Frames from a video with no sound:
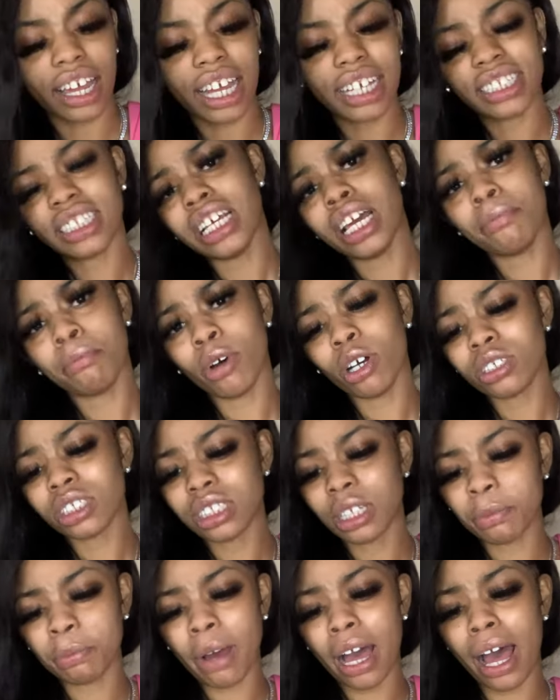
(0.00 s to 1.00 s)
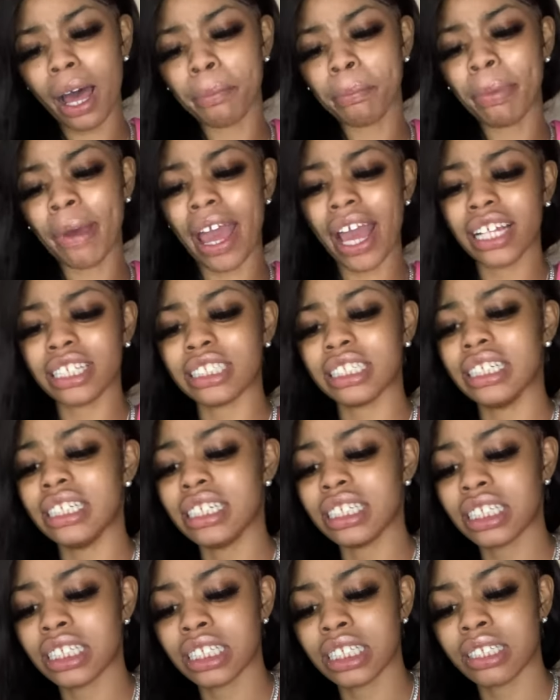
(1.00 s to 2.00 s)
I said, most of my
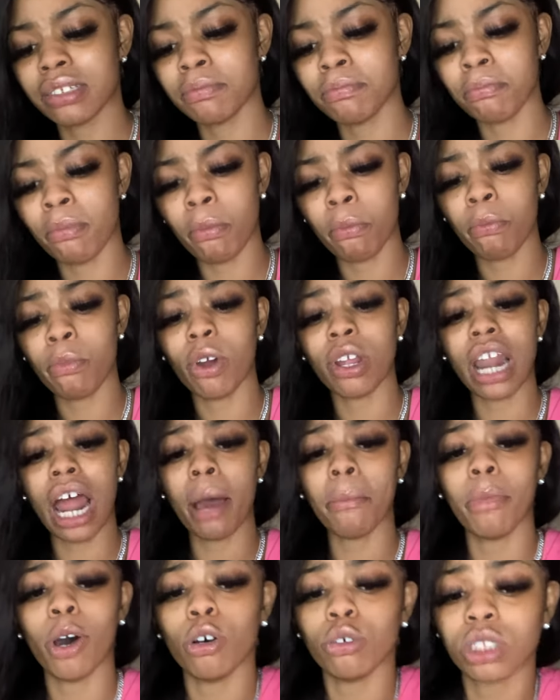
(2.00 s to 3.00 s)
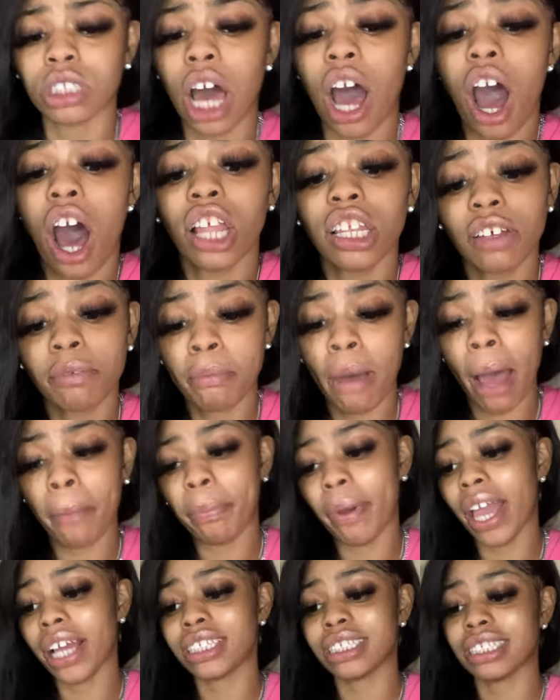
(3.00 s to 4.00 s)
patches but not most, all of my
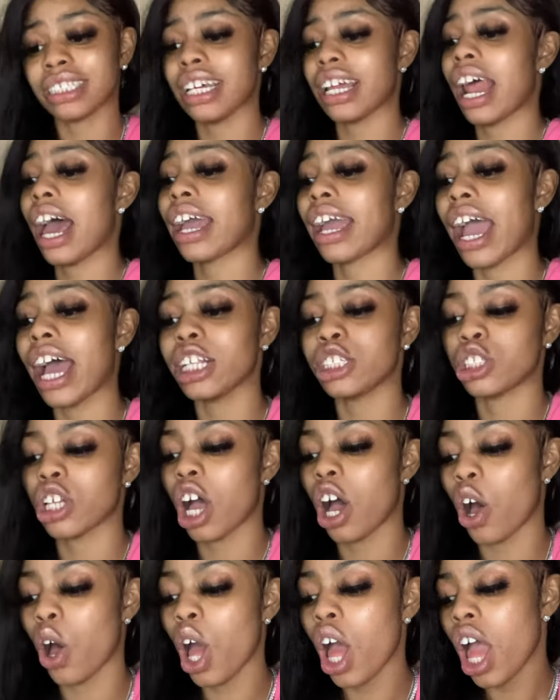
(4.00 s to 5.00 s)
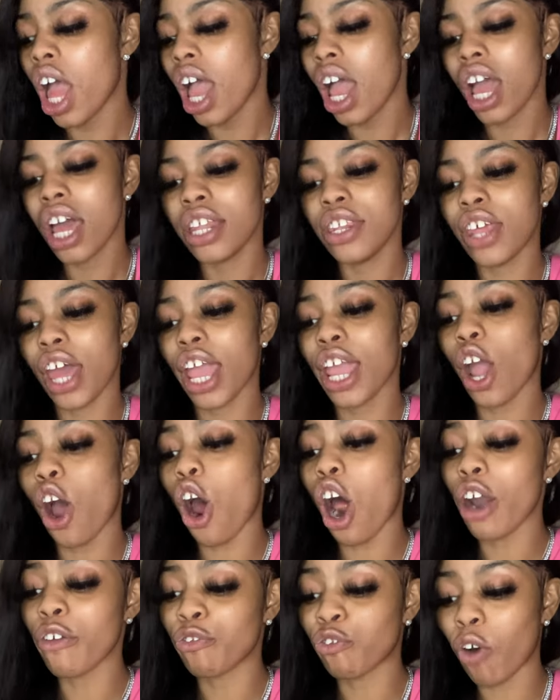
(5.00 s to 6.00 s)
patches that I got y'all, they
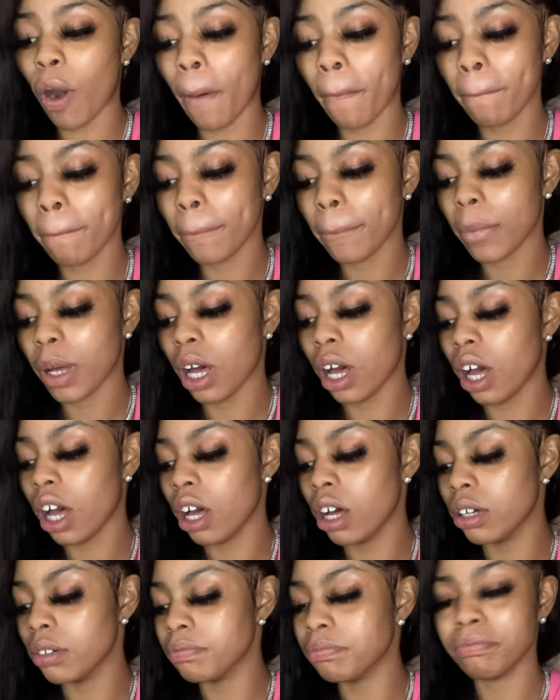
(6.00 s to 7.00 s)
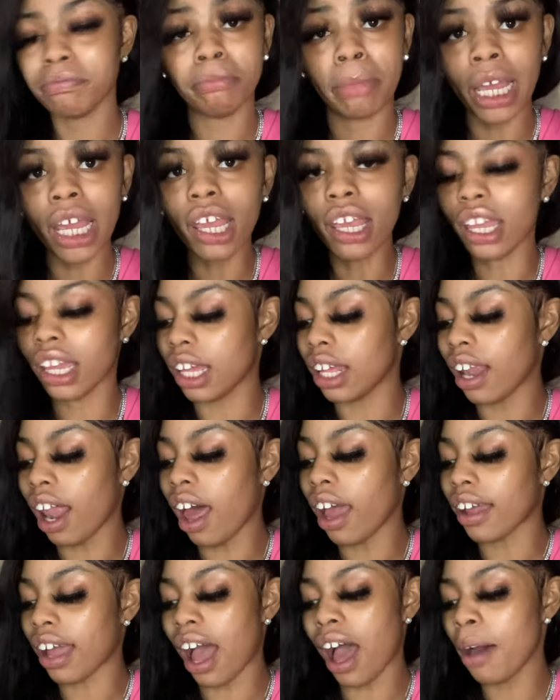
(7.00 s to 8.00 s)
are from um me.
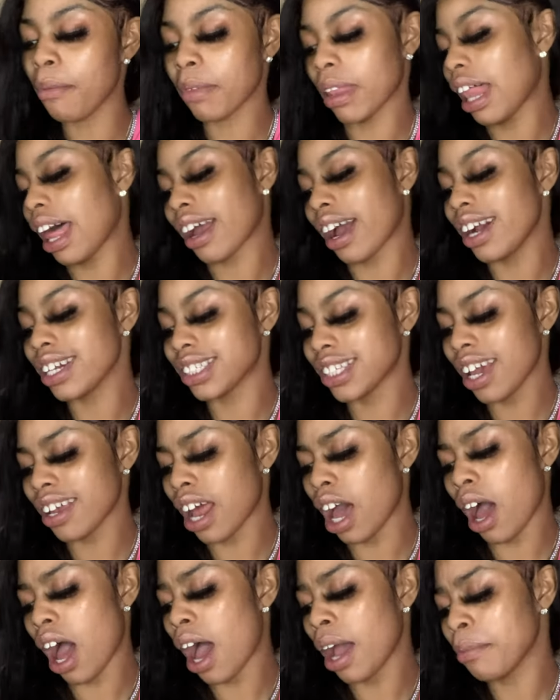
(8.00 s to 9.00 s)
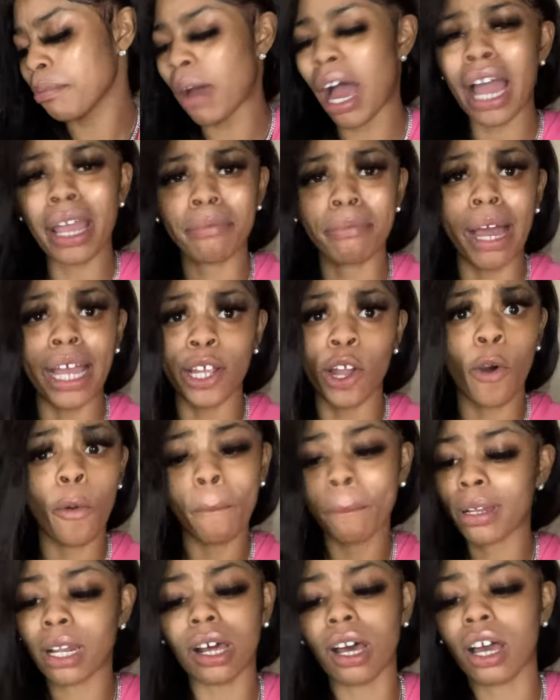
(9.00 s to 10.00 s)
Like I'm, like I said, I, I'm I'm my own
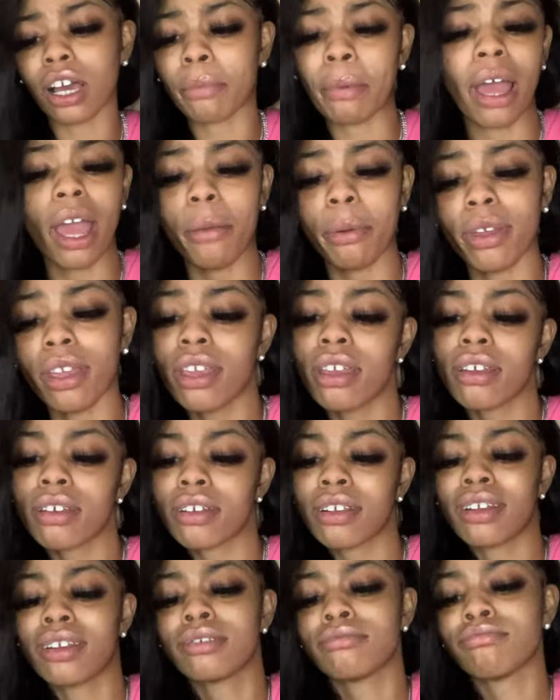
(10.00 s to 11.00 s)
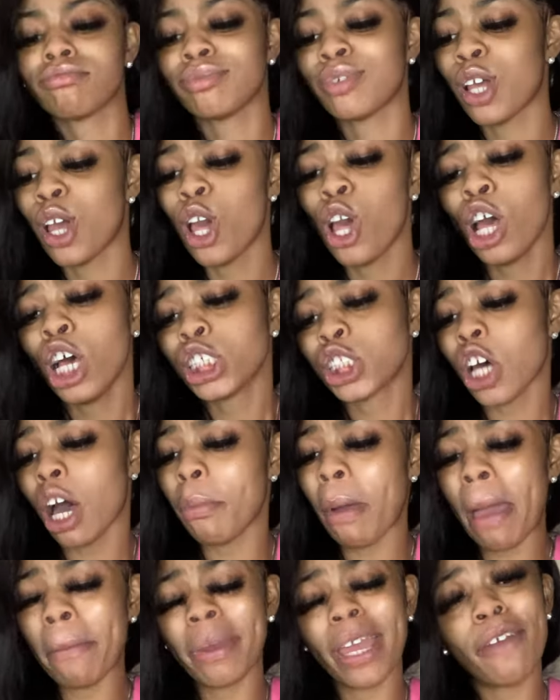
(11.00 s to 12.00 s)
plug, baby. So
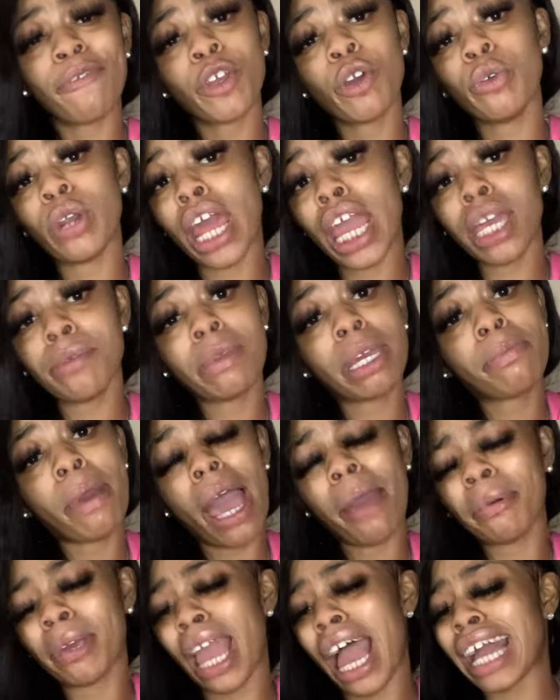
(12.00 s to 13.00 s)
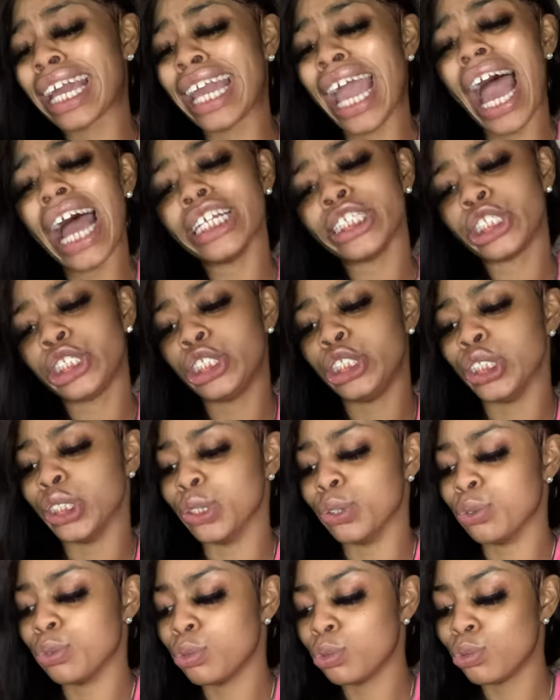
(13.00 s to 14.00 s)
baby, if you need me, baby, I got you.
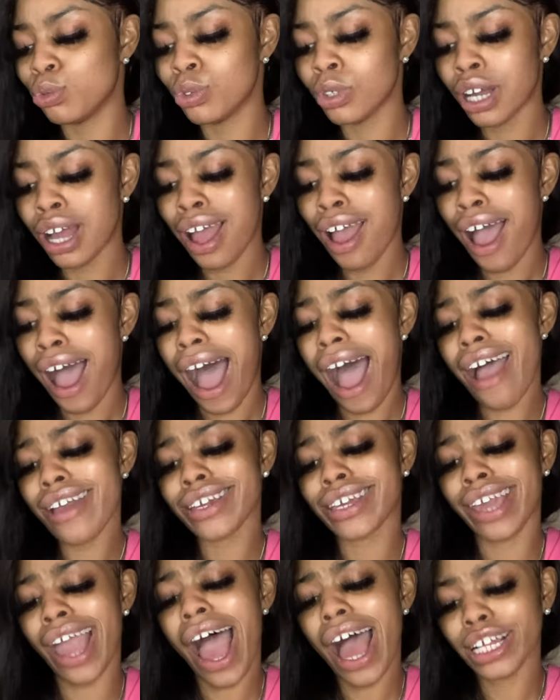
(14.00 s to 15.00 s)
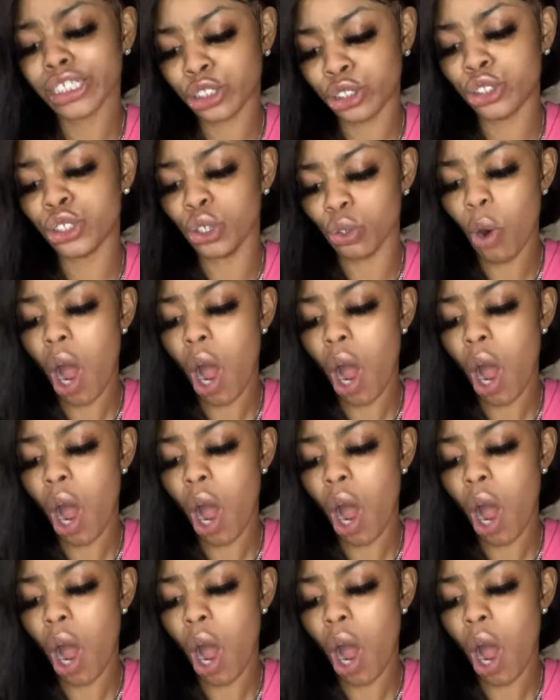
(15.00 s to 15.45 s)
I got you.